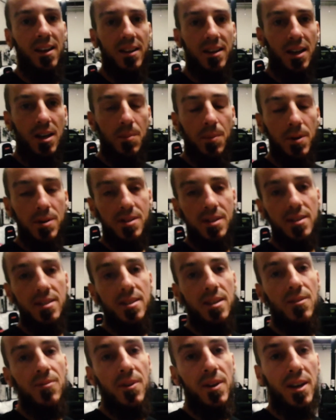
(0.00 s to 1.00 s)
Got a bunch of
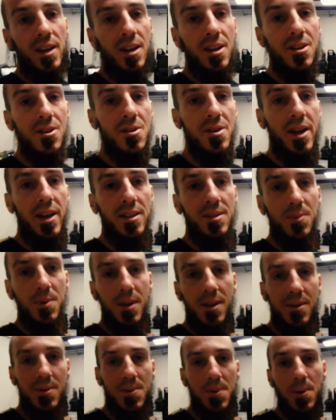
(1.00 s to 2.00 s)
stuff I gotta do next
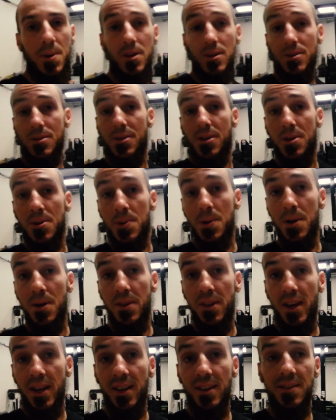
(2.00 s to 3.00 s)
week, so I'll show you
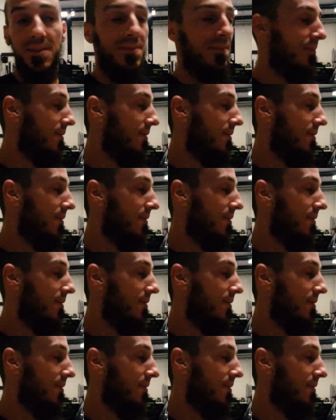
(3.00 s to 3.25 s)
all that.